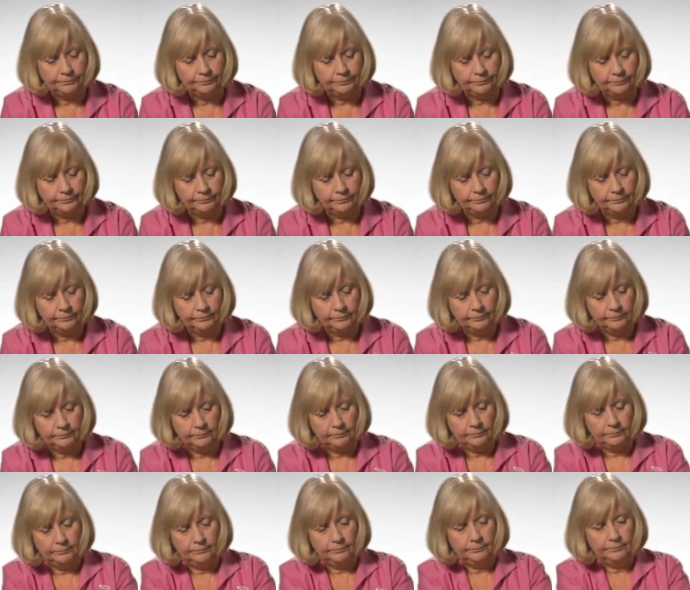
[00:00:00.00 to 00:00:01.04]

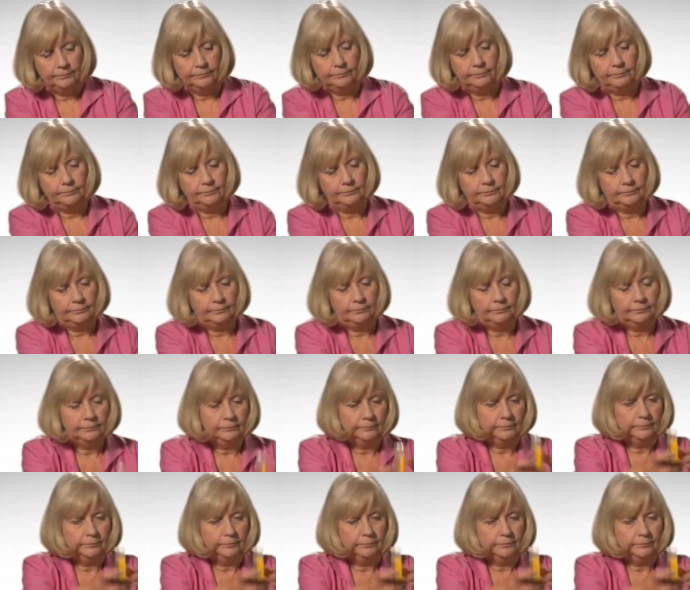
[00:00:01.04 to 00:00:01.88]
Nothing is said.